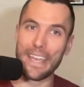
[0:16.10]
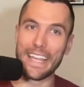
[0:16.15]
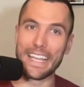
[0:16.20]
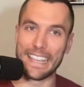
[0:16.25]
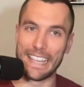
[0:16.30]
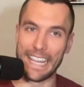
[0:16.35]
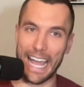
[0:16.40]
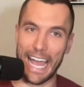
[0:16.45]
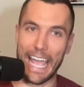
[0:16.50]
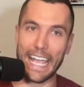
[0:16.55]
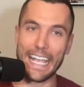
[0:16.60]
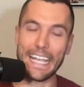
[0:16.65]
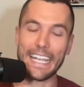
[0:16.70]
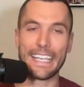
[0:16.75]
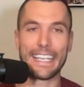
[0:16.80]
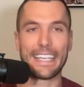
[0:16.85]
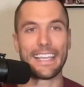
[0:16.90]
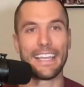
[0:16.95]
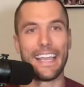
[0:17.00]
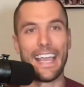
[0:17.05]
bit
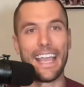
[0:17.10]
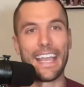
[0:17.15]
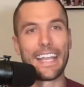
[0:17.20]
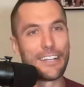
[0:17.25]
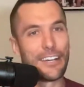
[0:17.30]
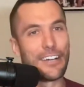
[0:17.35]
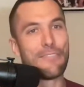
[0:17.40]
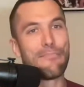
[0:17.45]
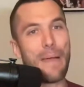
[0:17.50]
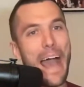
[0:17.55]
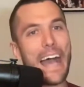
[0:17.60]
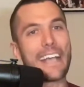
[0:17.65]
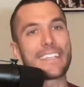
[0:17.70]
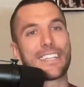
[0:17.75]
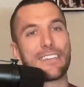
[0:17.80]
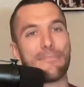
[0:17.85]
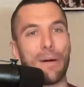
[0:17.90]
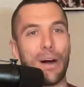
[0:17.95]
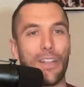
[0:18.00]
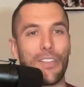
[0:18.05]
like a good
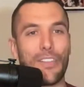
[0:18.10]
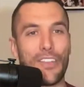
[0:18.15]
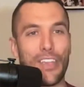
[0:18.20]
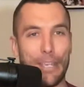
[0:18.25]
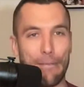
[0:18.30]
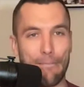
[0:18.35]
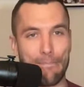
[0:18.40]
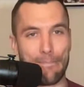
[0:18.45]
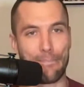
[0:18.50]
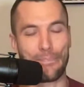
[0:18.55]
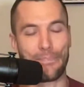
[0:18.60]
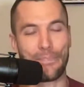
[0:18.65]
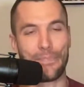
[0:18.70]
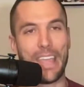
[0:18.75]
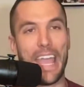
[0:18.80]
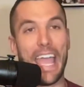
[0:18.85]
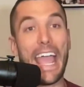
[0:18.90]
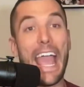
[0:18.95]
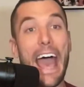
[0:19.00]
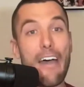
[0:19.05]
basketball team.
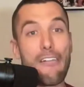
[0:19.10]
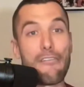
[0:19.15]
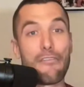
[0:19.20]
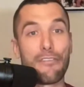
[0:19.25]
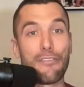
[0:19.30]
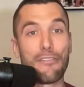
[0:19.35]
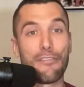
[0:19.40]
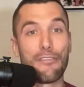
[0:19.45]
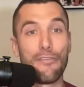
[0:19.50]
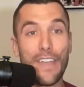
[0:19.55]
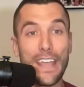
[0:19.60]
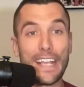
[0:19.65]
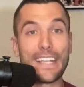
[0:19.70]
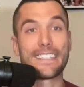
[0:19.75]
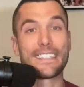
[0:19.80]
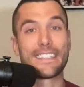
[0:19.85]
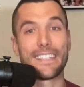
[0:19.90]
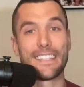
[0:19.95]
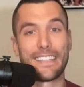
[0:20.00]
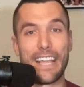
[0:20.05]
They have
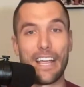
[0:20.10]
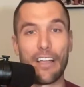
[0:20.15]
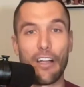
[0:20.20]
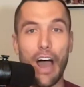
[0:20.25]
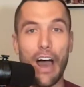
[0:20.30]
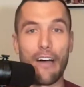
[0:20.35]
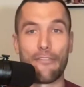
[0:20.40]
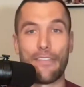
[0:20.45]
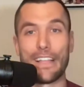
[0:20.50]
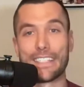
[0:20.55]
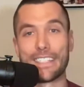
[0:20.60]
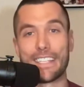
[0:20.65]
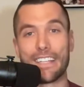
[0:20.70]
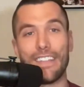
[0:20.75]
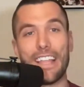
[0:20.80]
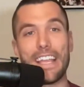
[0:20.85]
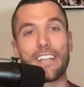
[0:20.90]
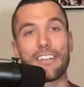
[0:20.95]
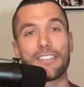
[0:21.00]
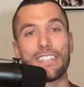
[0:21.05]
fixed their offense. The
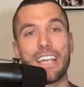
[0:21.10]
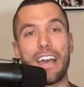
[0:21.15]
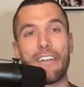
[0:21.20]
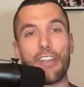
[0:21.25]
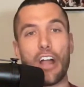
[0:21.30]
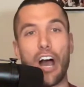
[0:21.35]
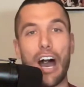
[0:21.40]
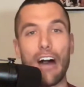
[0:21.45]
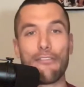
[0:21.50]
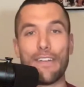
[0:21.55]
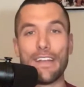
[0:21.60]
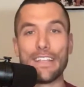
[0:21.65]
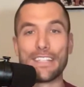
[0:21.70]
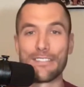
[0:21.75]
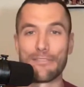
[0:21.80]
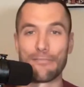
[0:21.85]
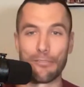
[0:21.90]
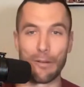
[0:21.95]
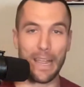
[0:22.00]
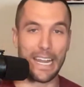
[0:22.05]
Lakers have an
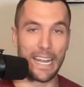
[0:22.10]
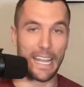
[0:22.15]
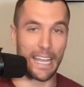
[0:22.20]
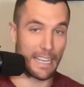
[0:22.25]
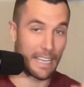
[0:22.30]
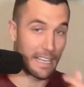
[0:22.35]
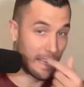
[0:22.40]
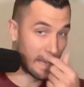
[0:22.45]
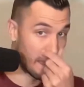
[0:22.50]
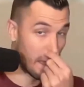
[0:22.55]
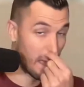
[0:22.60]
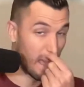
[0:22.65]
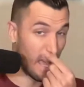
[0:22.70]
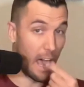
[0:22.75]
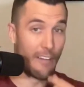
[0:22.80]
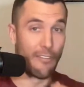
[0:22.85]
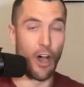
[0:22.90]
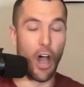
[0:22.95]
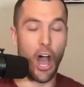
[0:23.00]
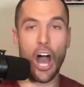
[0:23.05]
offensive rating
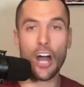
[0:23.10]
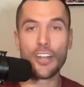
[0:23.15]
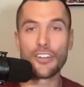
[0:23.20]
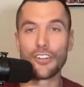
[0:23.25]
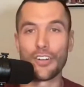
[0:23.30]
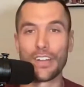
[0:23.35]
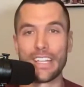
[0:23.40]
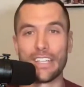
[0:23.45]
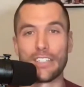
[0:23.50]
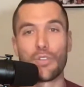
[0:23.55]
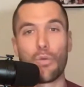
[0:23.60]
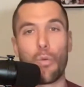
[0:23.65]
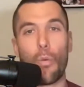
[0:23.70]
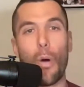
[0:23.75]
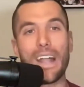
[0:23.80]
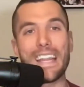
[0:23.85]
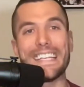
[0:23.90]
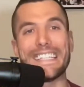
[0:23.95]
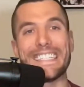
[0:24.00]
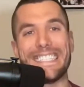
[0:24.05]
of
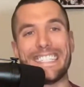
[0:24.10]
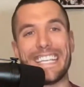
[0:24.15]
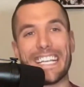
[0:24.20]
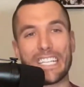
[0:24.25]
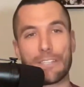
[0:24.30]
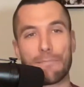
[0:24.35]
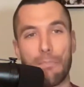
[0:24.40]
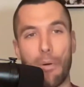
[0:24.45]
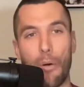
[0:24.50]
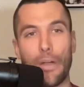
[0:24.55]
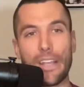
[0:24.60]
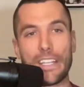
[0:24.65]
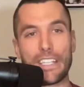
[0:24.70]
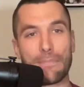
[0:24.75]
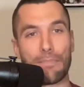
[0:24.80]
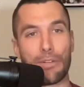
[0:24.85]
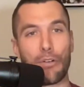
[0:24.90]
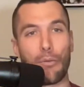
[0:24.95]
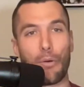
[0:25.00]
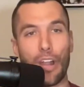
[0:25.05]
126
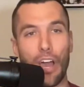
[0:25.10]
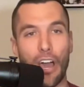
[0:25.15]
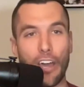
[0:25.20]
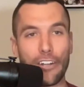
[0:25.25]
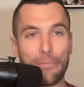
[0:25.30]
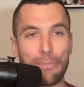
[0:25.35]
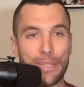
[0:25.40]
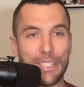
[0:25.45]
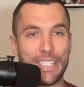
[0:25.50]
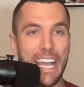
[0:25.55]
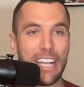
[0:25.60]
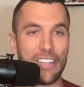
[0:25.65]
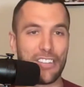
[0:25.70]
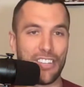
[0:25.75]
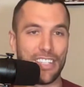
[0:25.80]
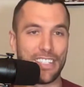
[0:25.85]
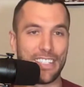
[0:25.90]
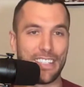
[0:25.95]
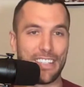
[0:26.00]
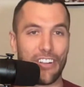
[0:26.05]
points per 100
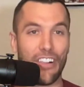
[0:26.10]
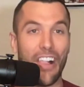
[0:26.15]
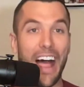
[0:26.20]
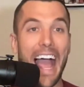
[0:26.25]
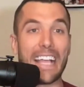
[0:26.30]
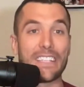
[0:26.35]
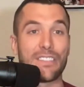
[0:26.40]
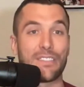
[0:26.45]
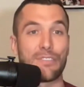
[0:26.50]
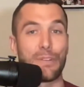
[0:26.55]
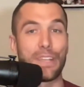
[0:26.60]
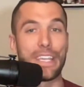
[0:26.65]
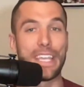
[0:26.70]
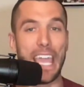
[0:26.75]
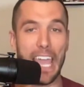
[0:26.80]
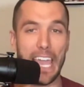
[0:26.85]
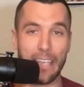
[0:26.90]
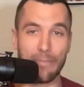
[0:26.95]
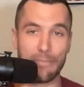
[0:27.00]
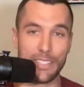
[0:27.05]
possessions in their last three
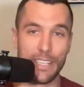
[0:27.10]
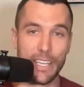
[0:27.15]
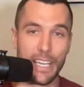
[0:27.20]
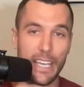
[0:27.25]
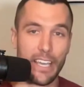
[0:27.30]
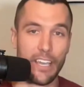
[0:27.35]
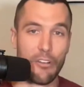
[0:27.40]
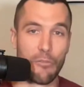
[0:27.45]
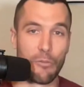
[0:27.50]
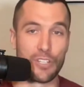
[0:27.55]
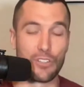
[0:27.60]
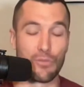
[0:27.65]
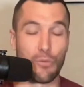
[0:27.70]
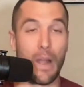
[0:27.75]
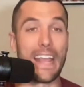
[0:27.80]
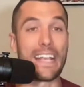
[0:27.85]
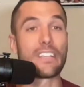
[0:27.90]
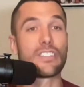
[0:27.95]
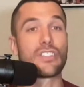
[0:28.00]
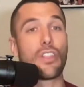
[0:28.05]
games, which
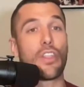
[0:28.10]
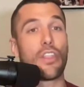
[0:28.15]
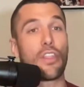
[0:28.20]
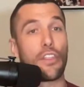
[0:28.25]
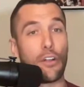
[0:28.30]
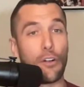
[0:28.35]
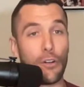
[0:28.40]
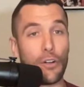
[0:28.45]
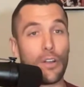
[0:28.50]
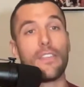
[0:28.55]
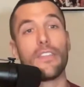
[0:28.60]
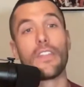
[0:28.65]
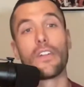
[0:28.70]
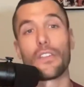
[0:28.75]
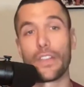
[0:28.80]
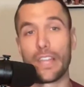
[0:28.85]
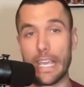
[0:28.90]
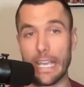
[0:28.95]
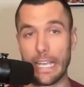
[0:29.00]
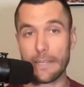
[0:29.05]
ranks third in
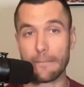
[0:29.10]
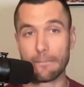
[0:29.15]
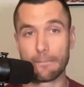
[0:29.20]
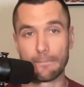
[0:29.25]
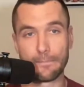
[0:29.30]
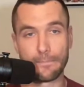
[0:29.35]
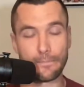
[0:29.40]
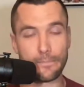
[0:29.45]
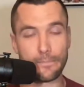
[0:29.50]
the league.